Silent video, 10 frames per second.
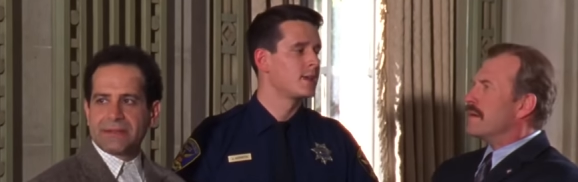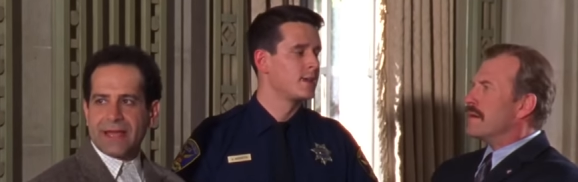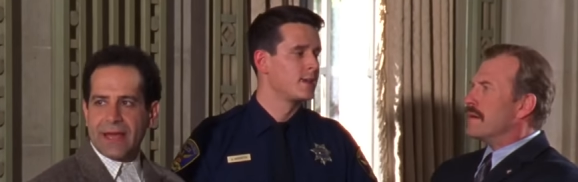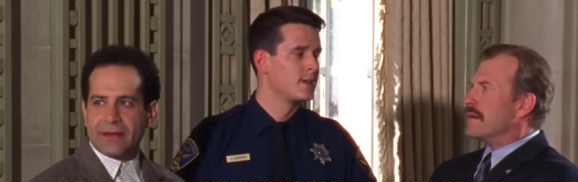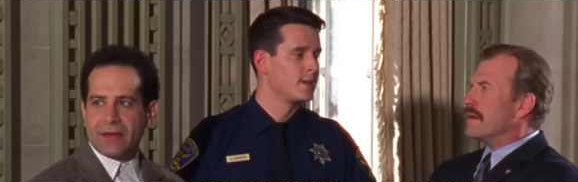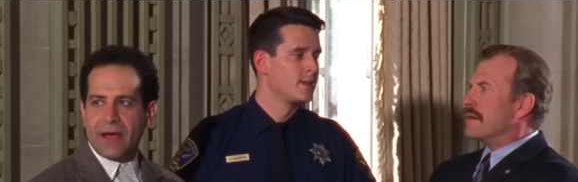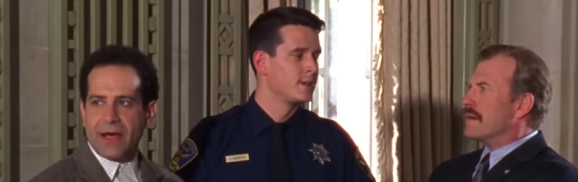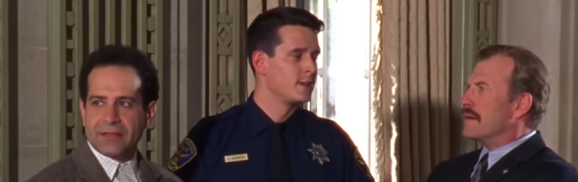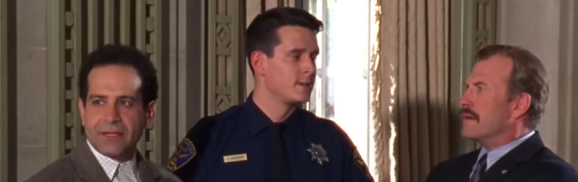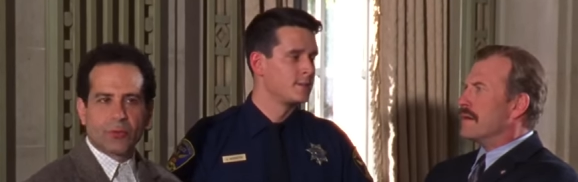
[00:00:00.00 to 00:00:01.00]
Speaker 1: in Cat on a
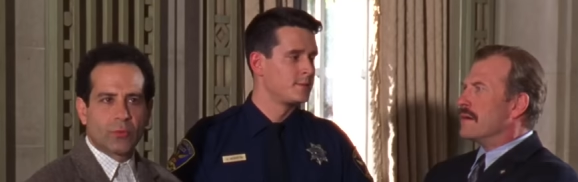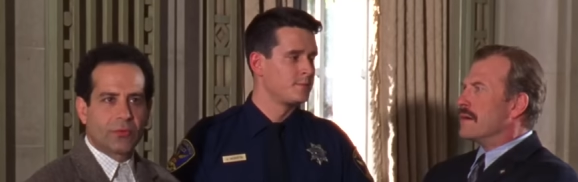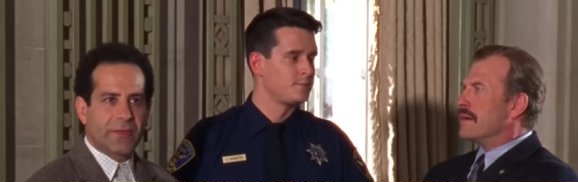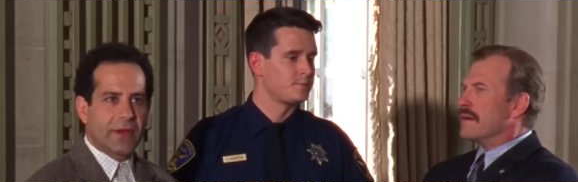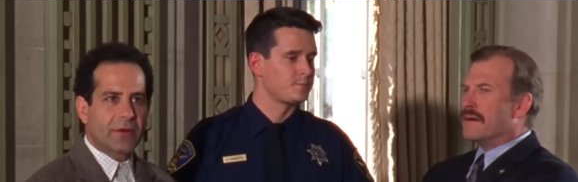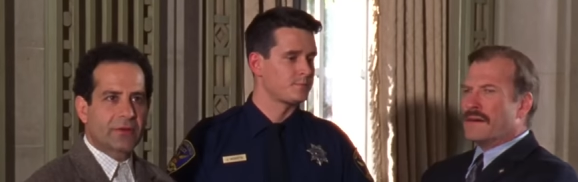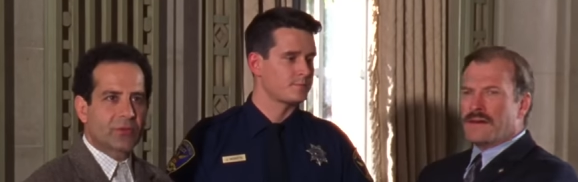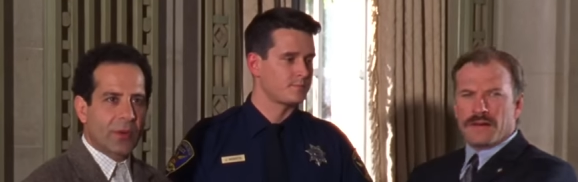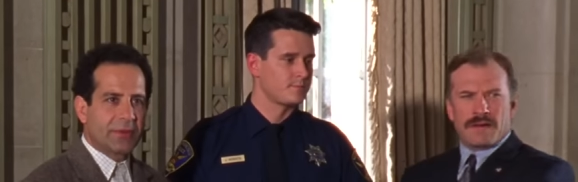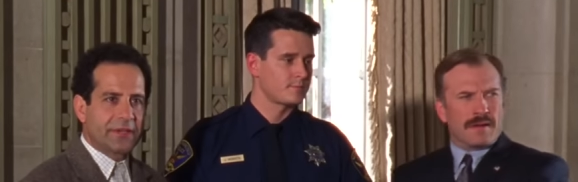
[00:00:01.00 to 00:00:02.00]
Hot Tin Roof at the
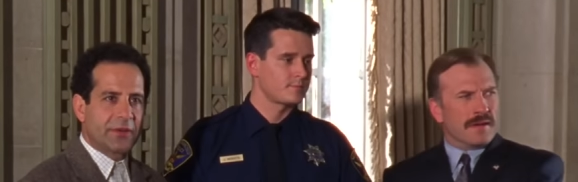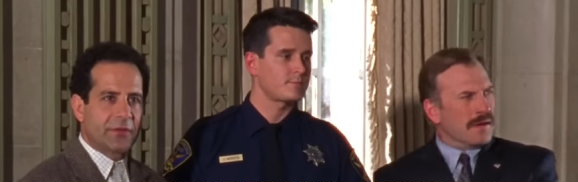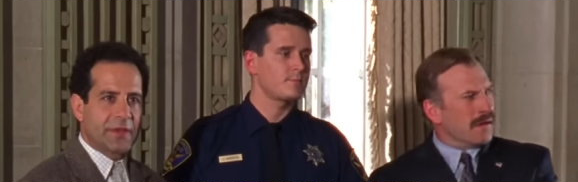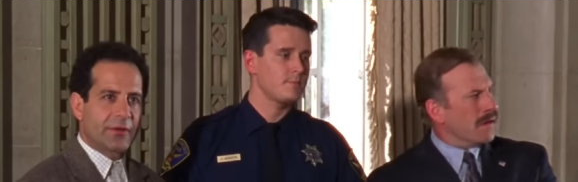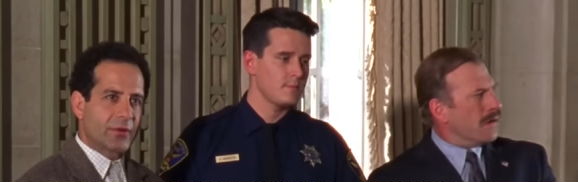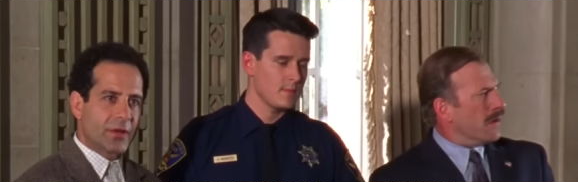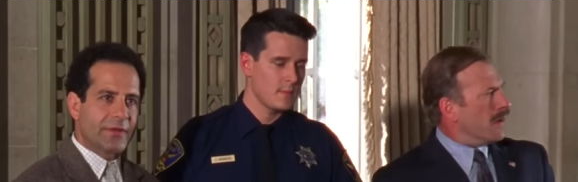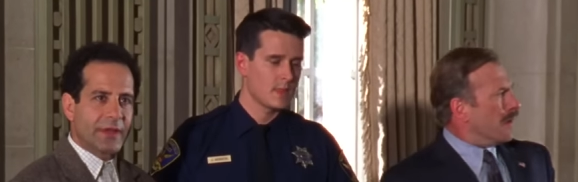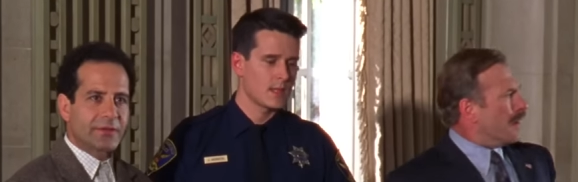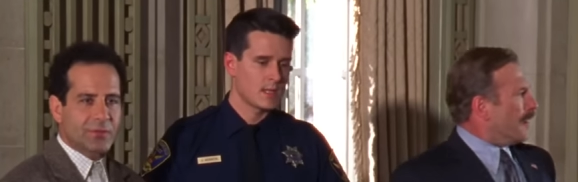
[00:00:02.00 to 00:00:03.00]
Harris-Webley Dinner Theater all
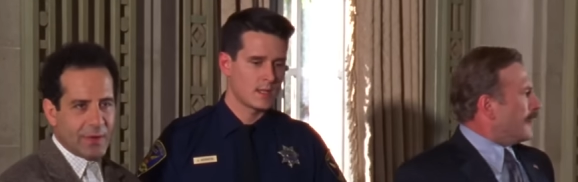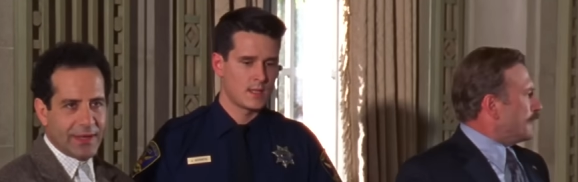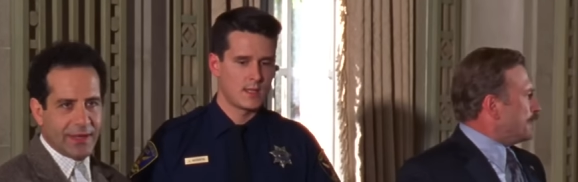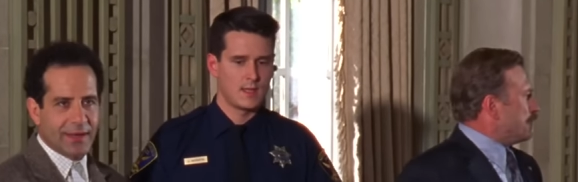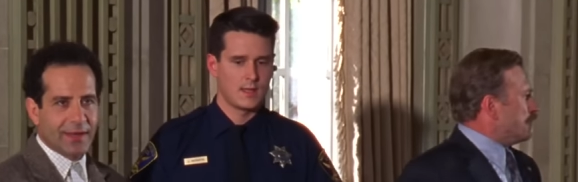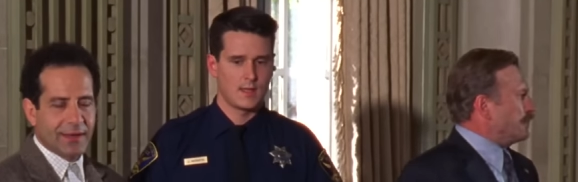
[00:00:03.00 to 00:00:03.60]
next week.